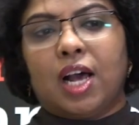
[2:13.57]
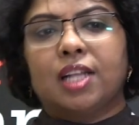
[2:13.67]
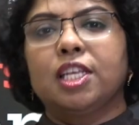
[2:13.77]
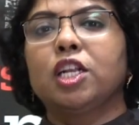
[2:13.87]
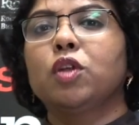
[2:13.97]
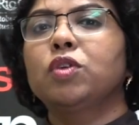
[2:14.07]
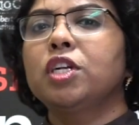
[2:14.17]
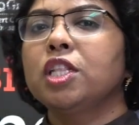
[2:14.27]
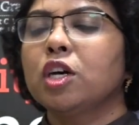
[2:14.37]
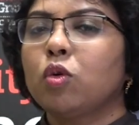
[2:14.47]
Are they
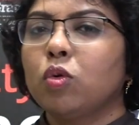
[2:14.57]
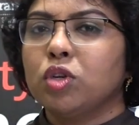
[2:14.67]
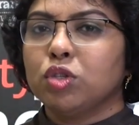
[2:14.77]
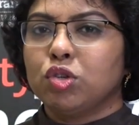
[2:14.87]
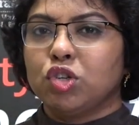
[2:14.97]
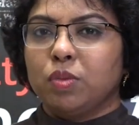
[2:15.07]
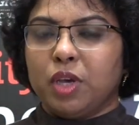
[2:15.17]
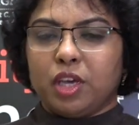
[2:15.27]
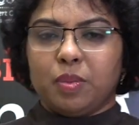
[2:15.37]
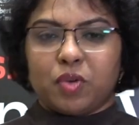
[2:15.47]
included in the code decision
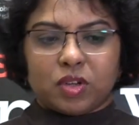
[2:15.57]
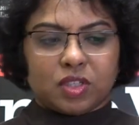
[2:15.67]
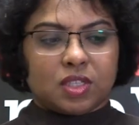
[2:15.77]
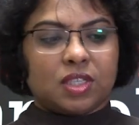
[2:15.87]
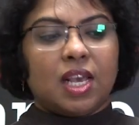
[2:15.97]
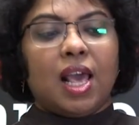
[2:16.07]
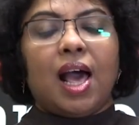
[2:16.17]
making process?